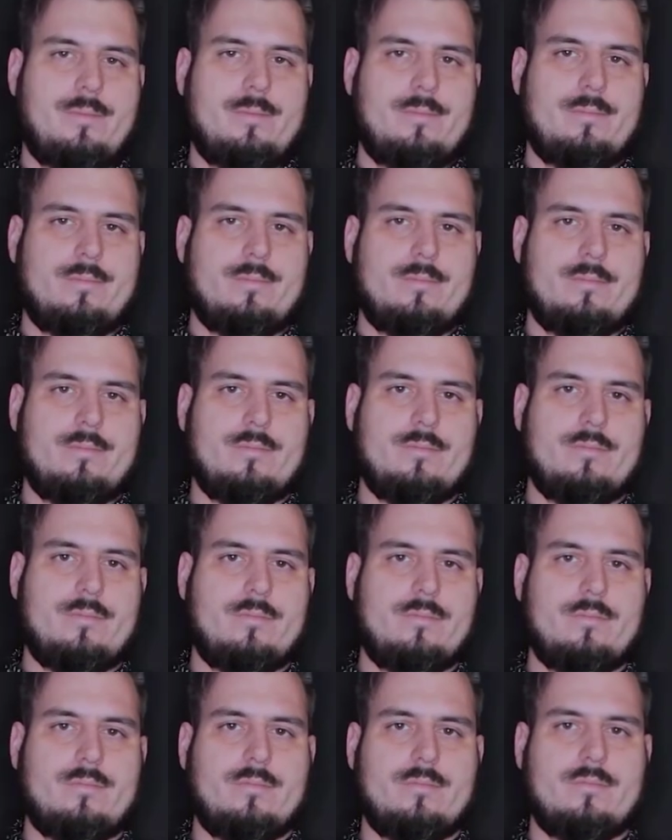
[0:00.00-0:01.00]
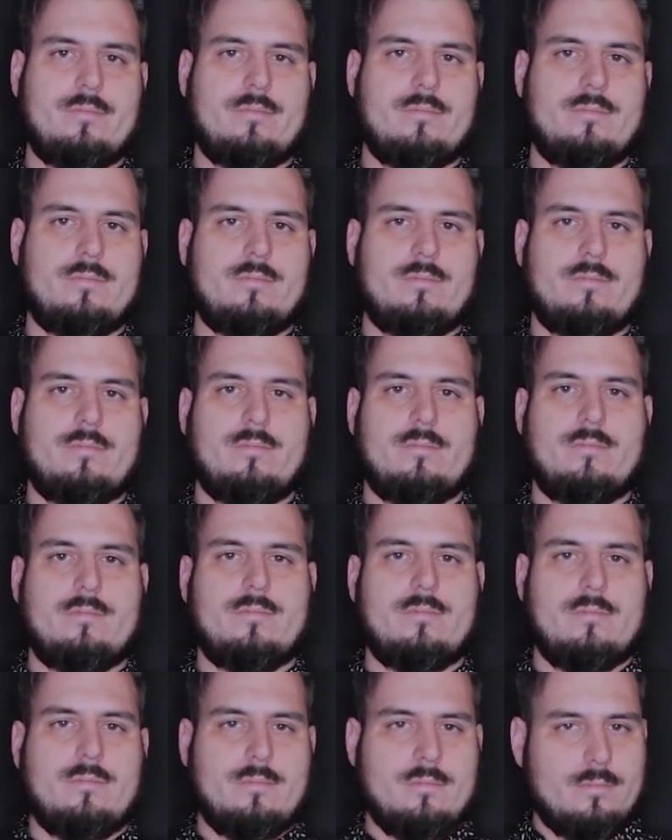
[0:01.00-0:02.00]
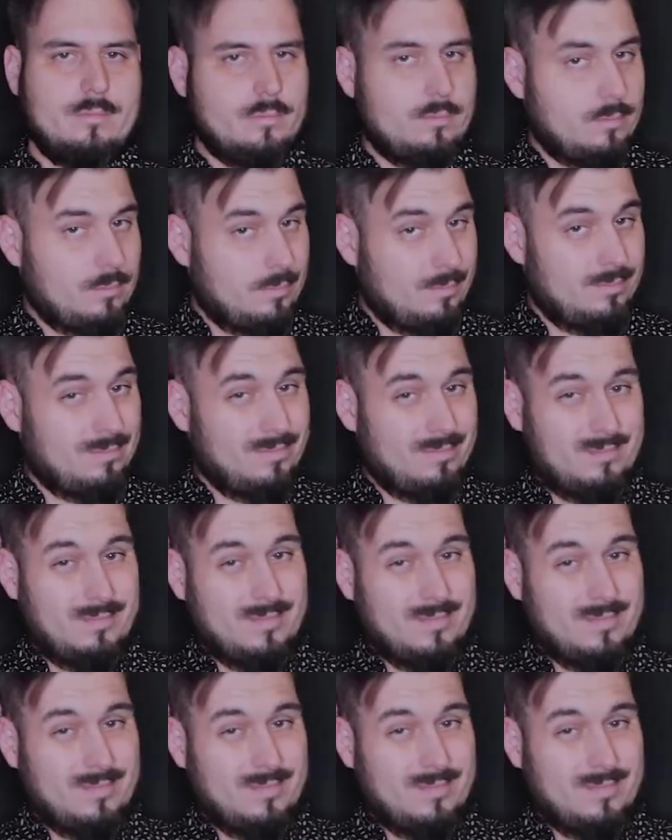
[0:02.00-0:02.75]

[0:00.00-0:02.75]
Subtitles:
This person isn't speaking.